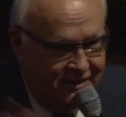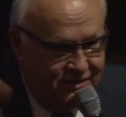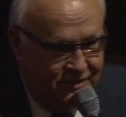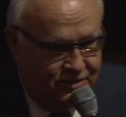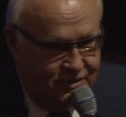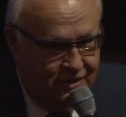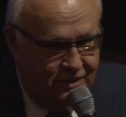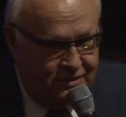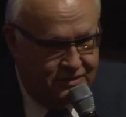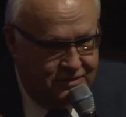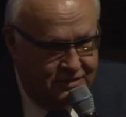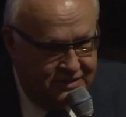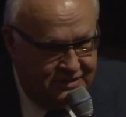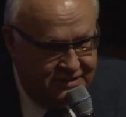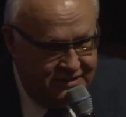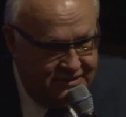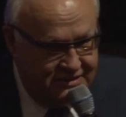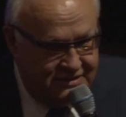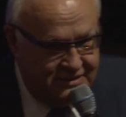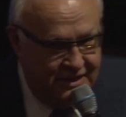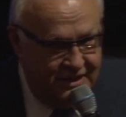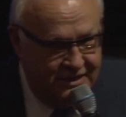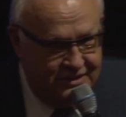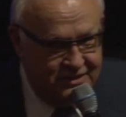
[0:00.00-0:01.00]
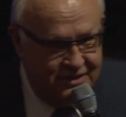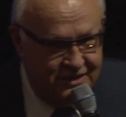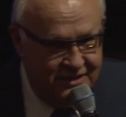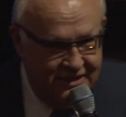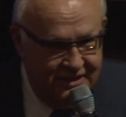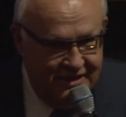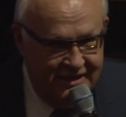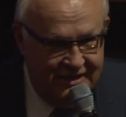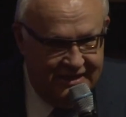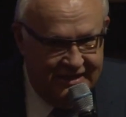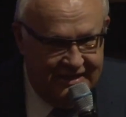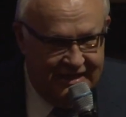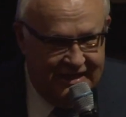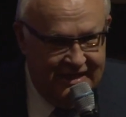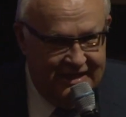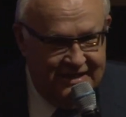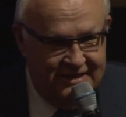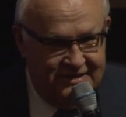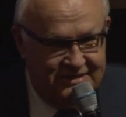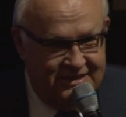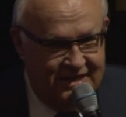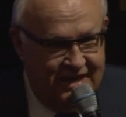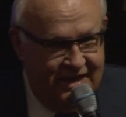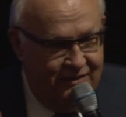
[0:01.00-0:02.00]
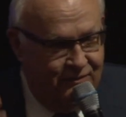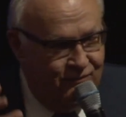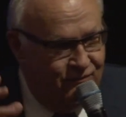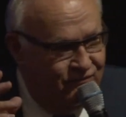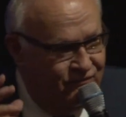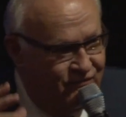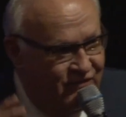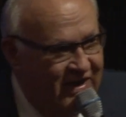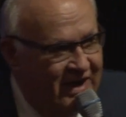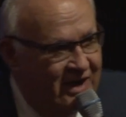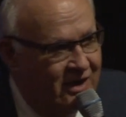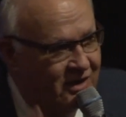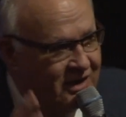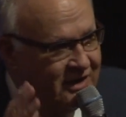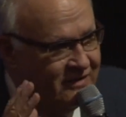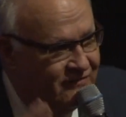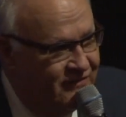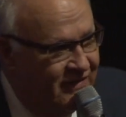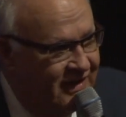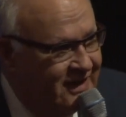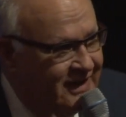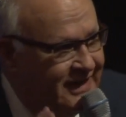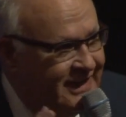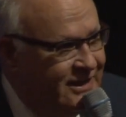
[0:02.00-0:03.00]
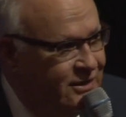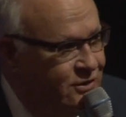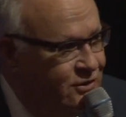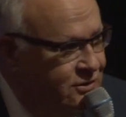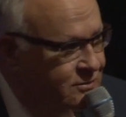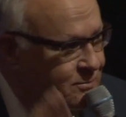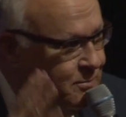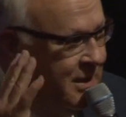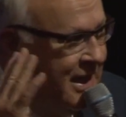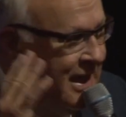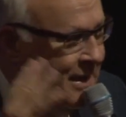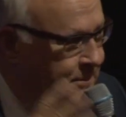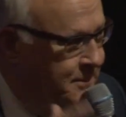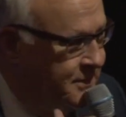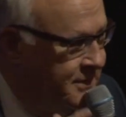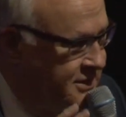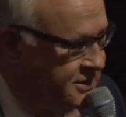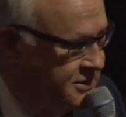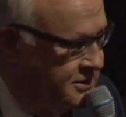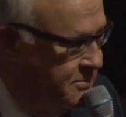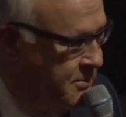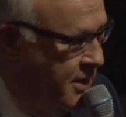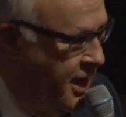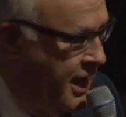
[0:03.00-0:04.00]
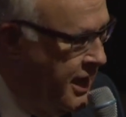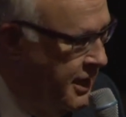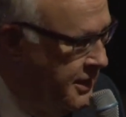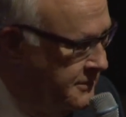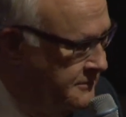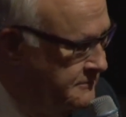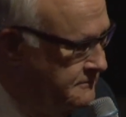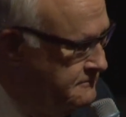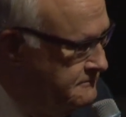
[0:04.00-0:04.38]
in churches and such. He is a very, very good Baptist man.